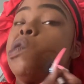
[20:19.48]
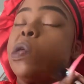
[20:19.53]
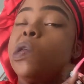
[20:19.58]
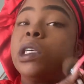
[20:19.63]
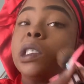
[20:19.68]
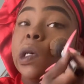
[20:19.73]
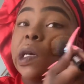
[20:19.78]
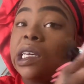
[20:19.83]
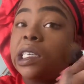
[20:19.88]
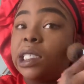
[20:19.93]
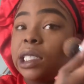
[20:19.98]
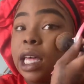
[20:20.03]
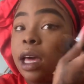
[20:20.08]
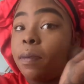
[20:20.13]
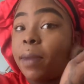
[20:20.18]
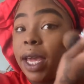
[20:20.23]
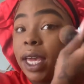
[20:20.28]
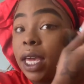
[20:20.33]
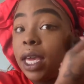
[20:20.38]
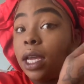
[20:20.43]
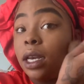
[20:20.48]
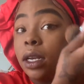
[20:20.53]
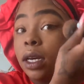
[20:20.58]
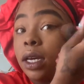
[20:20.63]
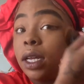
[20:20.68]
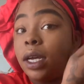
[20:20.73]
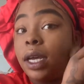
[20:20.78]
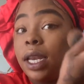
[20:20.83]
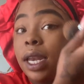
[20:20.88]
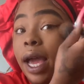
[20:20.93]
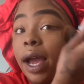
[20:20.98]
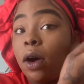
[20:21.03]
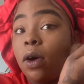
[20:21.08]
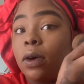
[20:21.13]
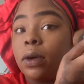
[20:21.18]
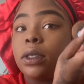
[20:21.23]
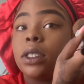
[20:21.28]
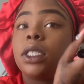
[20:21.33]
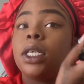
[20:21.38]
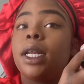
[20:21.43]
So he stepped back and he like,
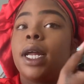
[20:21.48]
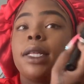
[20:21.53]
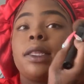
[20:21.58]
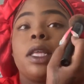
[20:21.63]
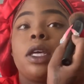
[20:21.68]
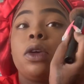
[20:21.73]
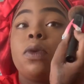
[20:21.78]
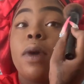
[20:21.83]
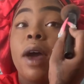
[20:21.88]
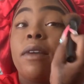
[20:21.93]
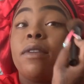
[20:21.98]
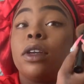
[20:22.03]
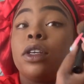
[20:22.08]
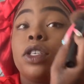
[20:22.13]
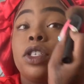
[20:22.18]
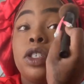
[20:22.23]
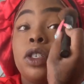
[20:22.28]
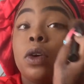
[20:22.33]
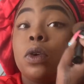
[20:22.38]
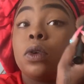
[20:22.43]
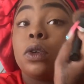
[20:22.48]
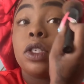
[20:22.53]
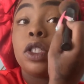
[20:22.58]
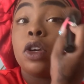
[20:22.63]
oh shit, I think you having a stroke.